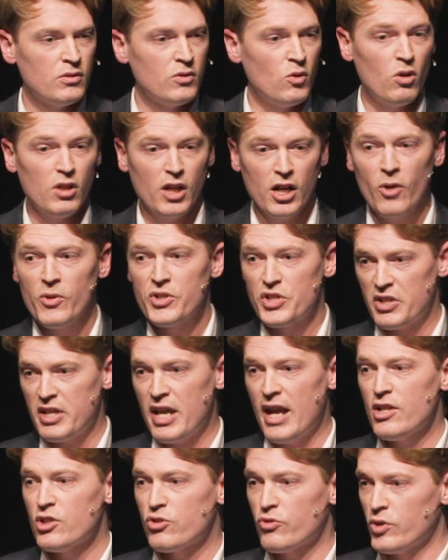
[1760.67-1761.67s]
All I know is the
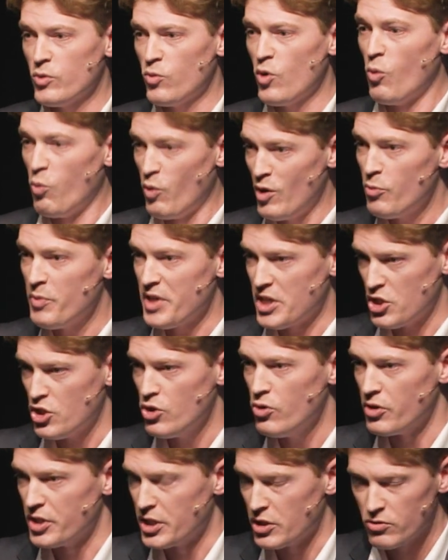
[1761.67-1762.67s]
cancer in the world will be
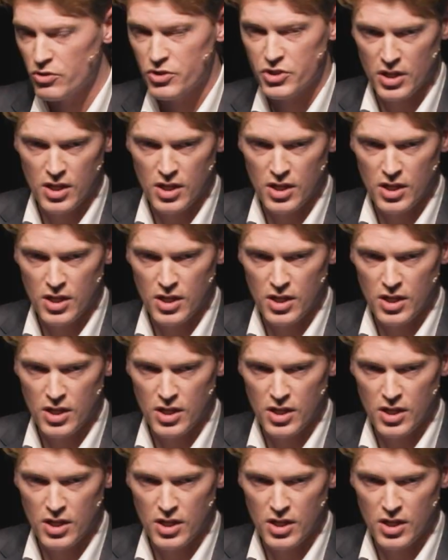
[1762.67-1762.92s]
cured in good